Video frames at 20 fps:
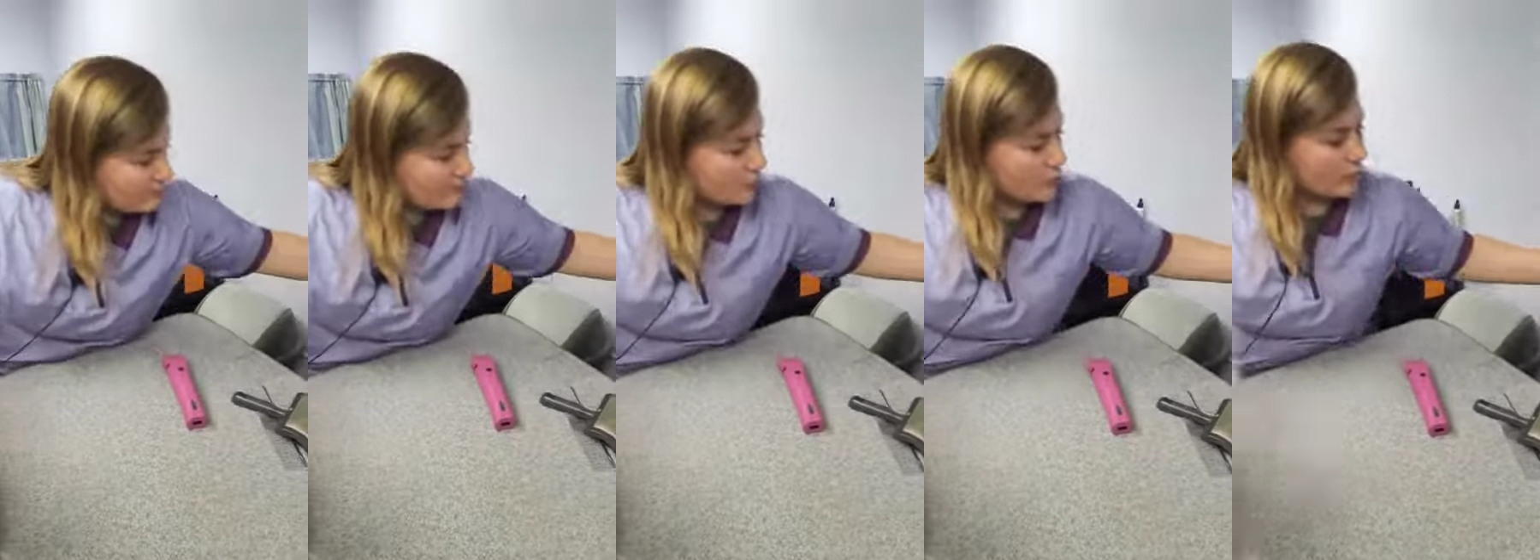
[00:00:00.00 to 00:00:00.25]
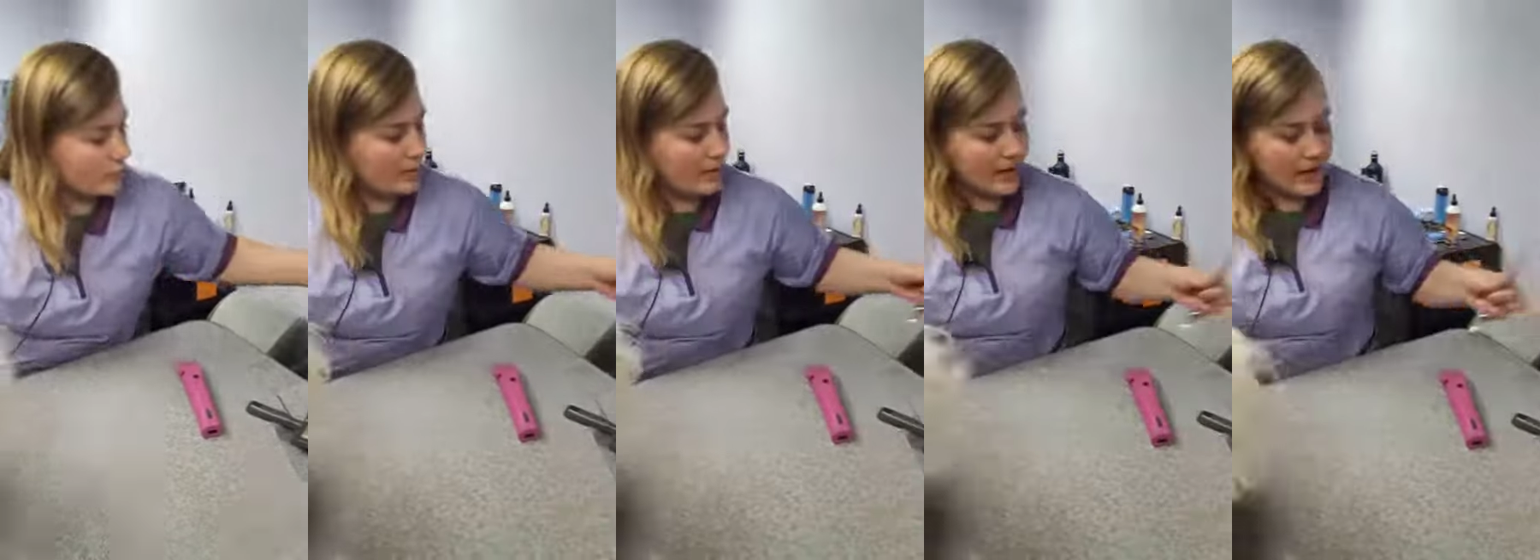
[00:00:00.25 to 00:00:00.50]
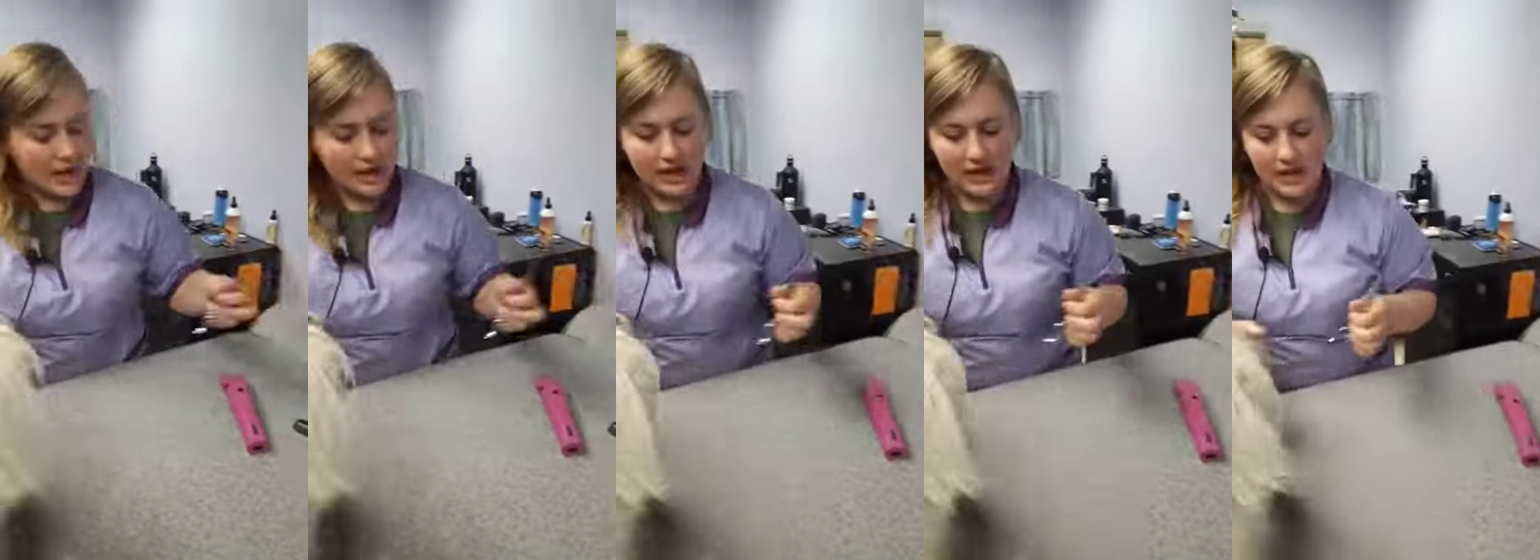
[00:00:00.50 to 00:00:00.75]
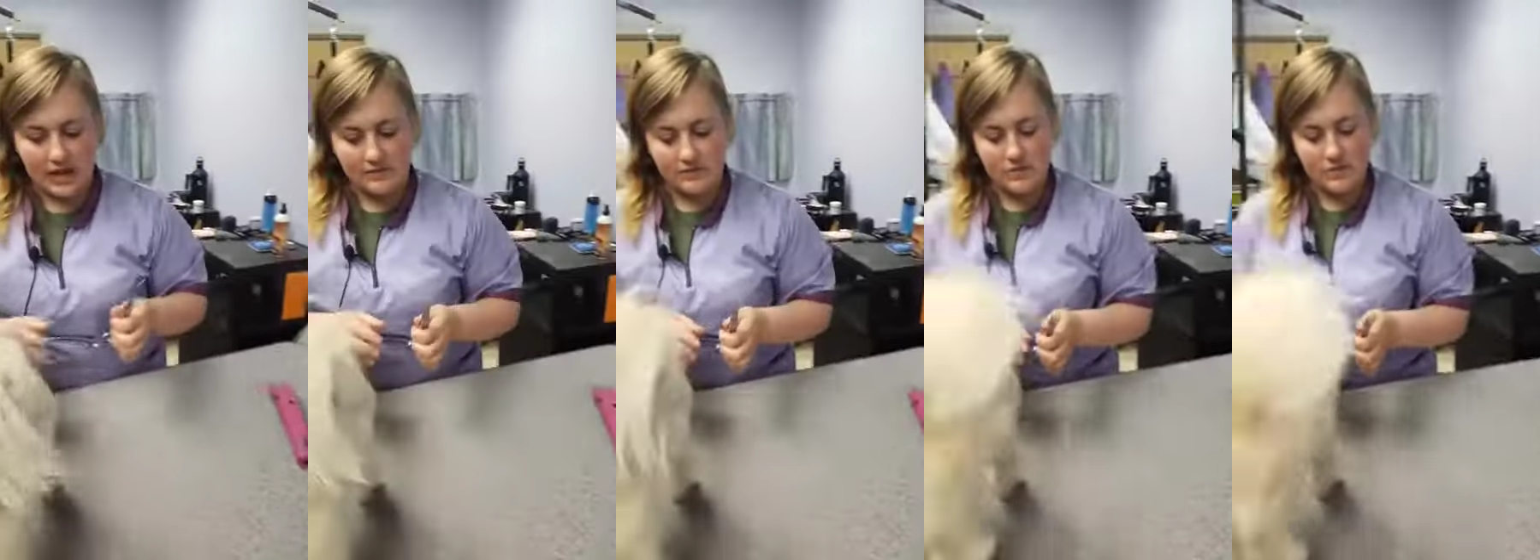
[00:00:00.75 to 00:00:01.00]
a
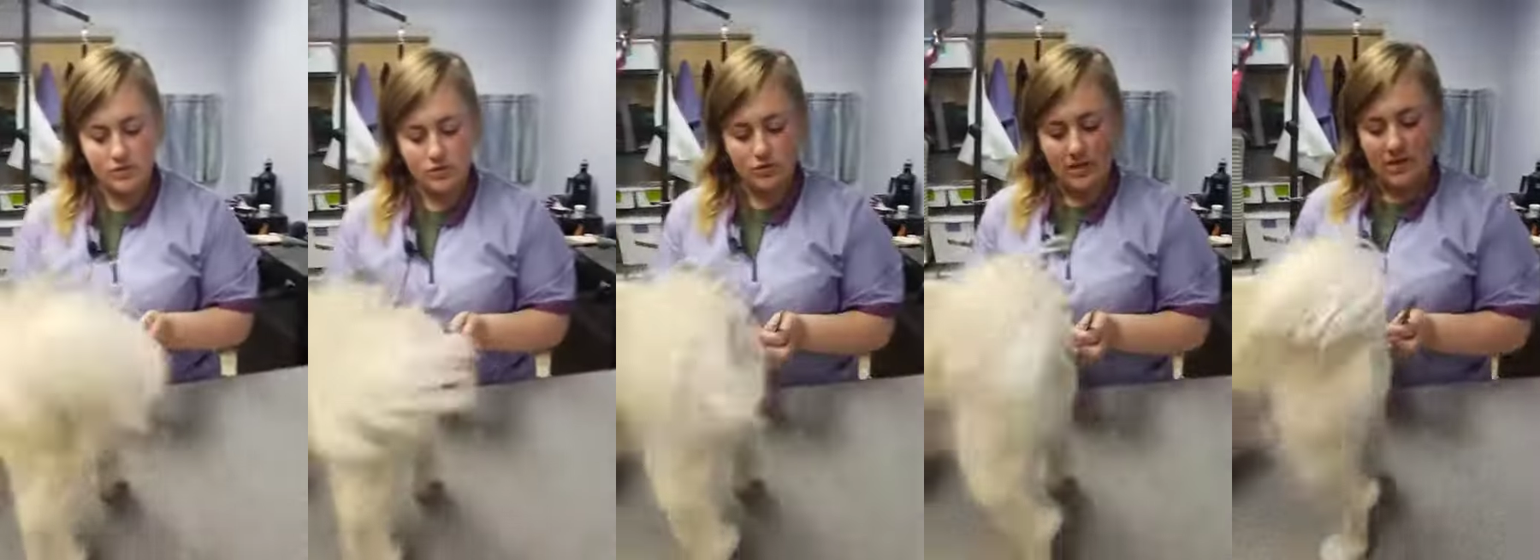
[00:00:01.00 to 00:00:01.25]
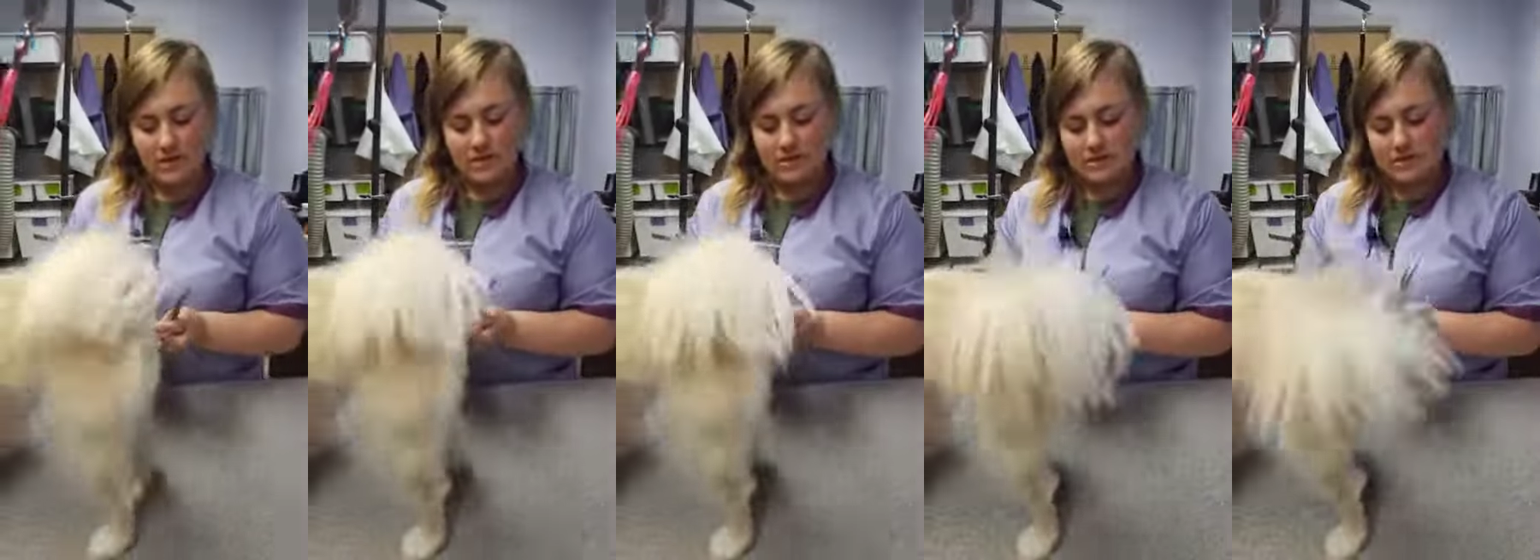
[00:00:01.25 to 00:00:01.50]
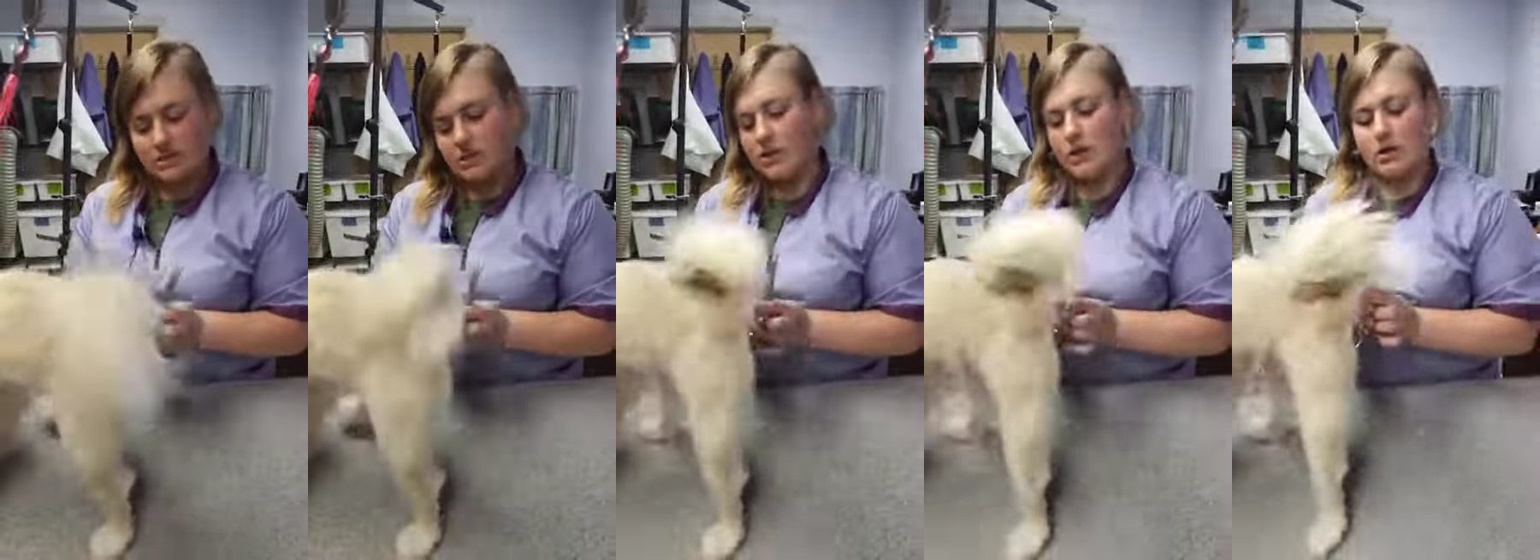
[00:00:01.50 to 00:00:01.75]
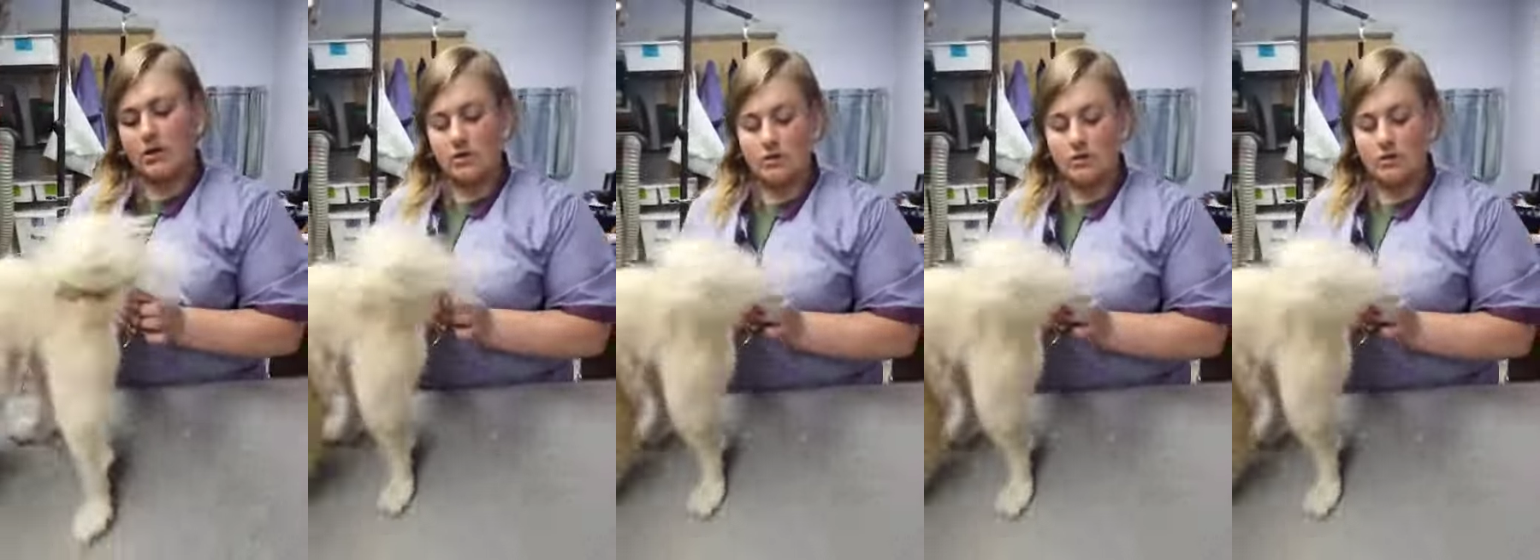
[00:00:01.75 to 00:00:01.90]
4-pack. I have straights